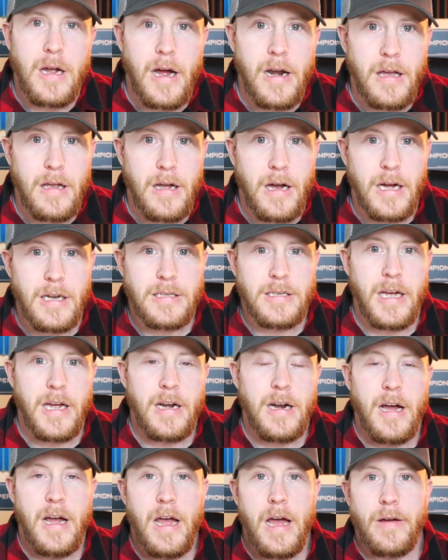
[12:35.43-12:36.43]
kind of
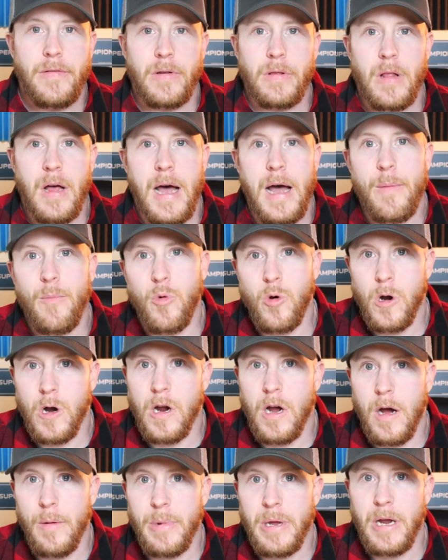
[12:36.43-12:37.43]
content, I have a lot more
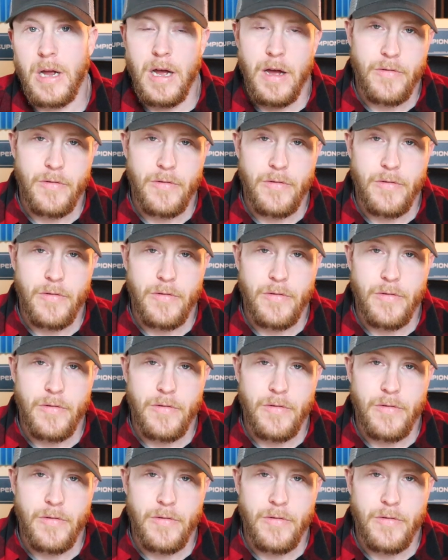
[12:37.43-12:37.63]
coming.